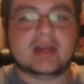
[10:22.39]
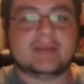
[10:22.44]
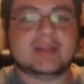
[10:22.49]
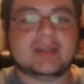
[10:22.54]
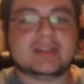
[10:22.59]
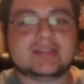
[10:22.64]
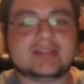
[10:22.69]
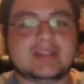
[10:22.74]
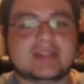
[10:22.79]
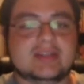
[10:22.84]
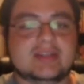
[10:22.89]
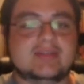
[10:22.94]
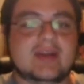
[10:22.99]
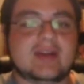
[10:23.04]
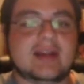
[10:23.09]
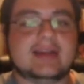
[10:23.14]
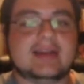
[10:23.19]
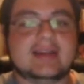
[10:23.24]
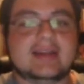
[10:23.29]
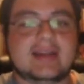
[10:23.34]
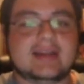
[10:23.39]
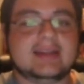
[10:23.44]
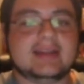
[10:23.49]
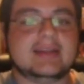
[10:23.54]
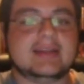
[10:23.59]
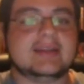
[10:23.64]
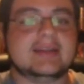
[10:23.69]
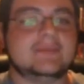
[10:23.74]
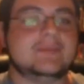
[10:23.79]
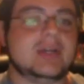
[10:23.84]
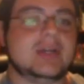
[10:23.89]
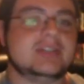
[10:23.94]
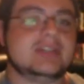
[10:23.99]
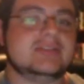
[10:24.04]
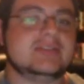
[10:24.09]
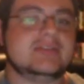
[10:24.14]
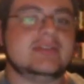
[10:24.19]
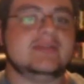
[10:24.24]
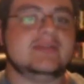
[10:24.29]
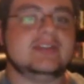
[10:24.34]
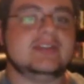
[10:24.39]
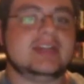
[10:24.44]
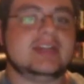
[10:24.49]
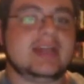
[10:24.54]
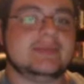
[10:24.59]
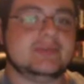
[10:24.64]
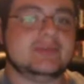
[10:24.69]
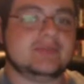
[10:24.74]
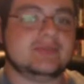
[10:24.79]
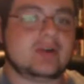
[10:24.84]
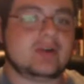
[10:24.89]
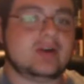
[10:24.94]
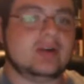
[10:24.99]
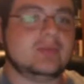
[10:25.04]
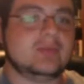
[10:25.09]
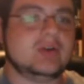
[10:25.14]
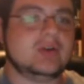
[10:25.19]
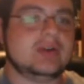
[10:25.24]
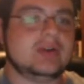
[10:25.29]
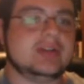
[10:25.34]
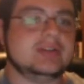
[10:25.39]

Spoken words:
because they tried getting in a bunch of different types of armor,